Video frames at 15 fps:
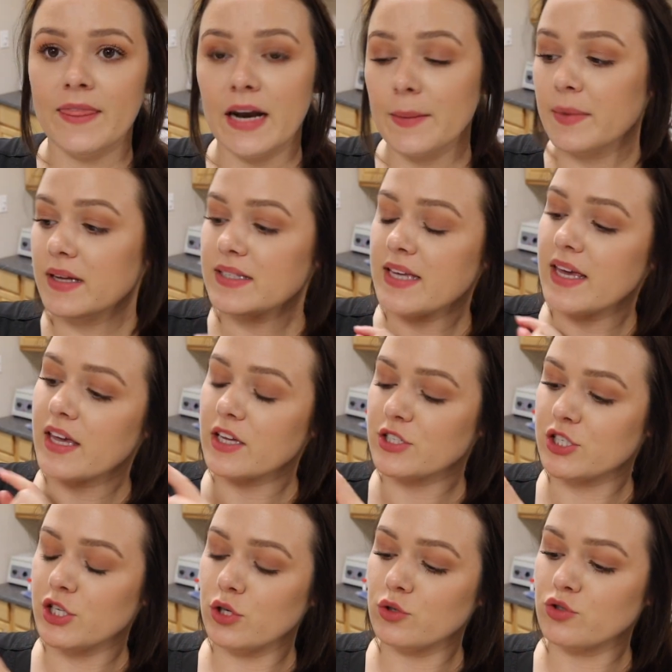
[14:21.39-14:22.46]
Then I'm going to take
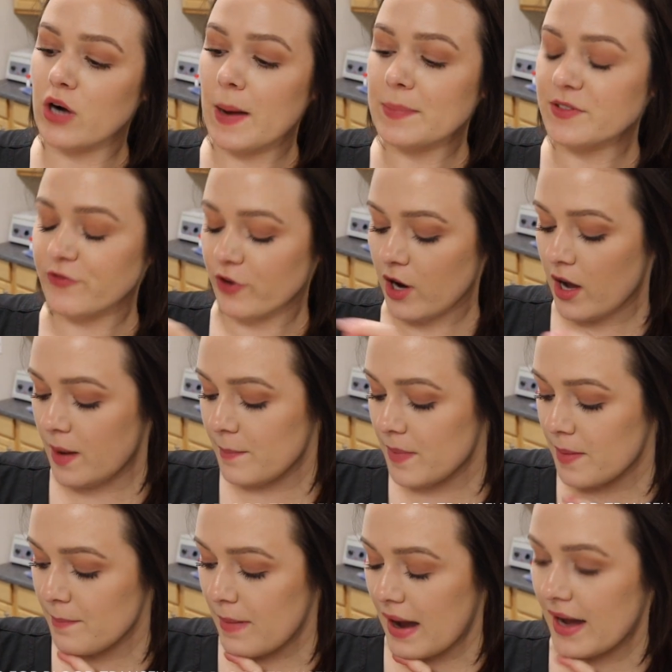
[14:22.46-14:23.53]
two drops
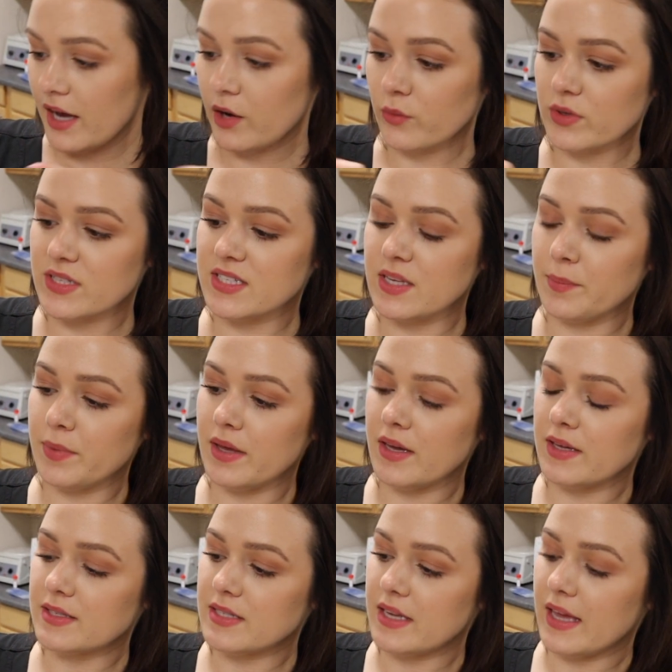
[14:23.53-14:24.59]
from my
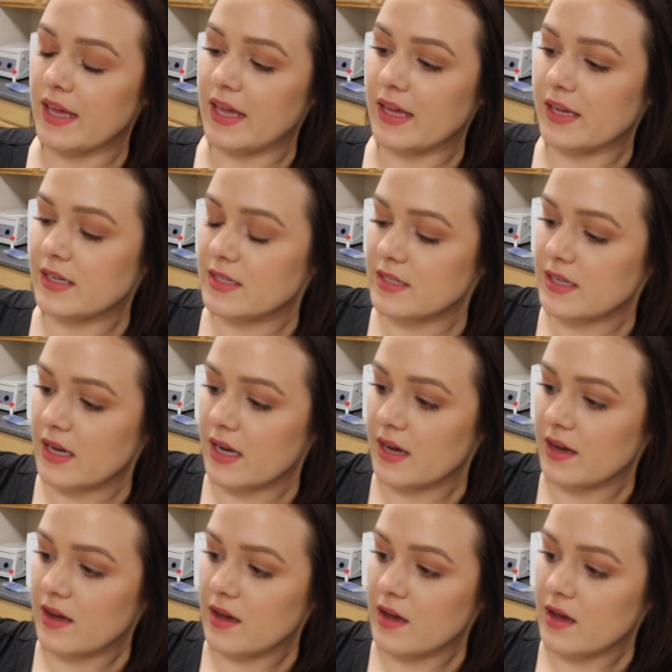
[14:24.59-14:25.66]
recipient and
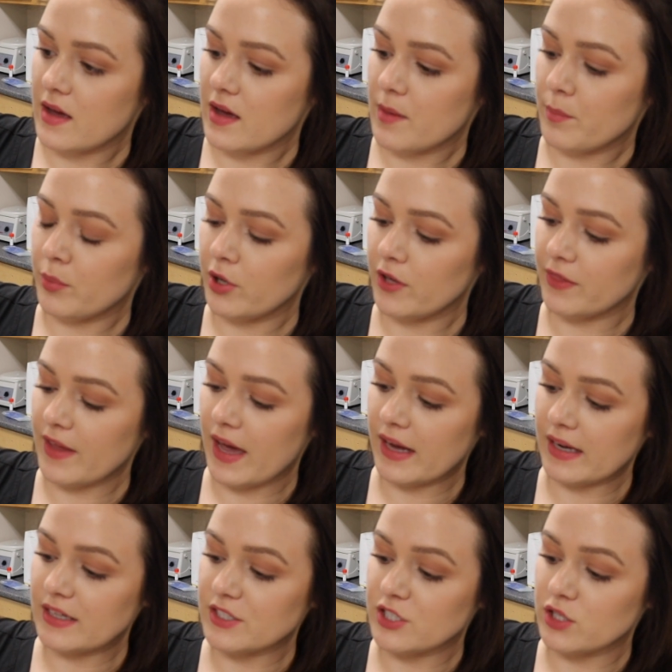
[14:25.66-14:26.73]
put
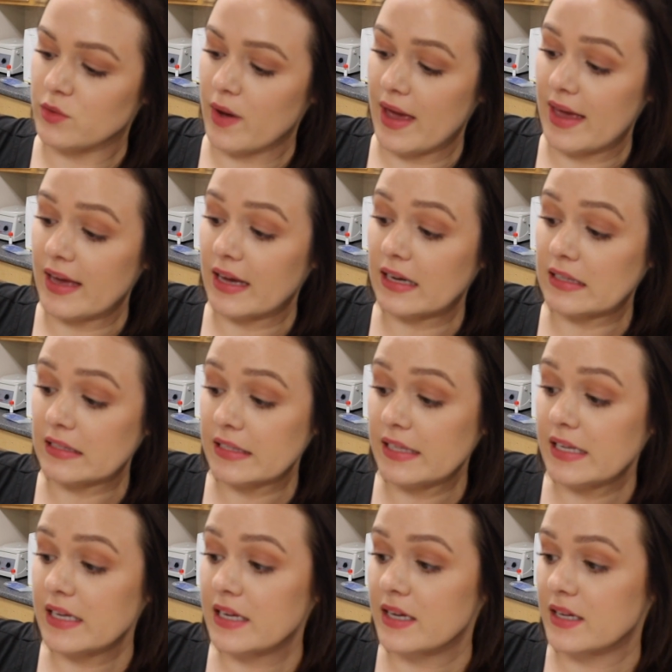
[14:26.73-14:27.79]
that into a
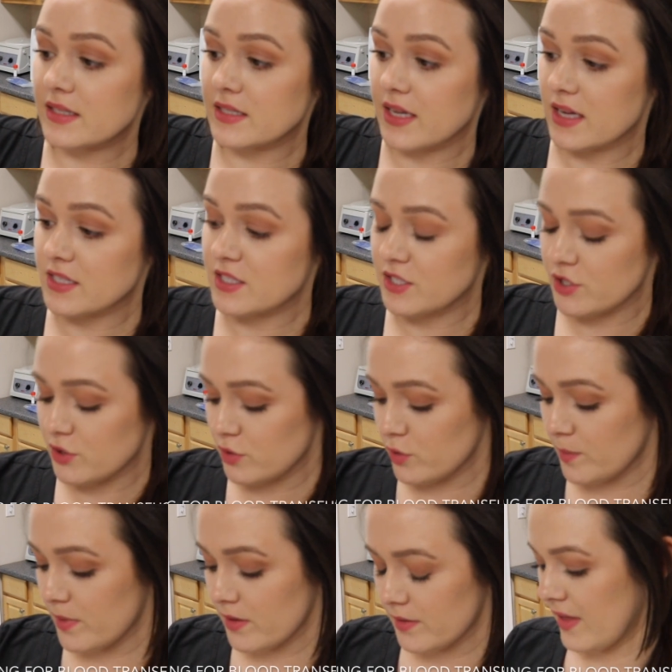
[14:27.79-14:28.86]
clean test
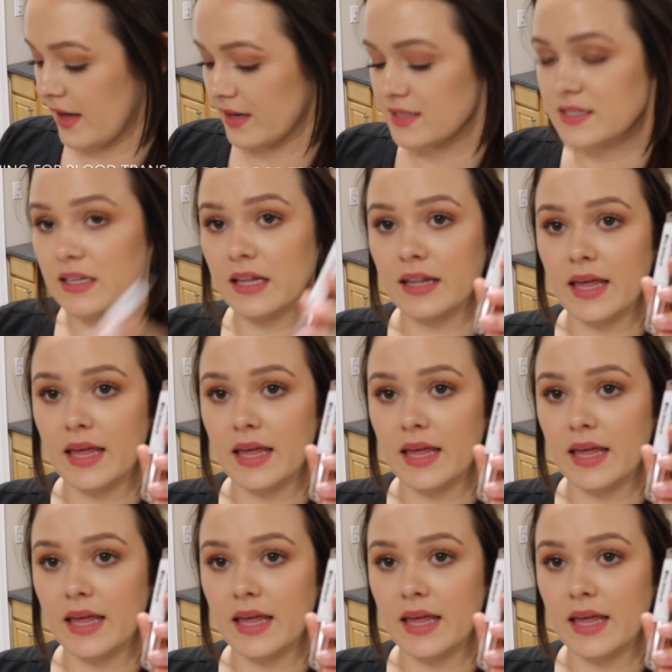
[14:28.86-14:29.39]
tube that is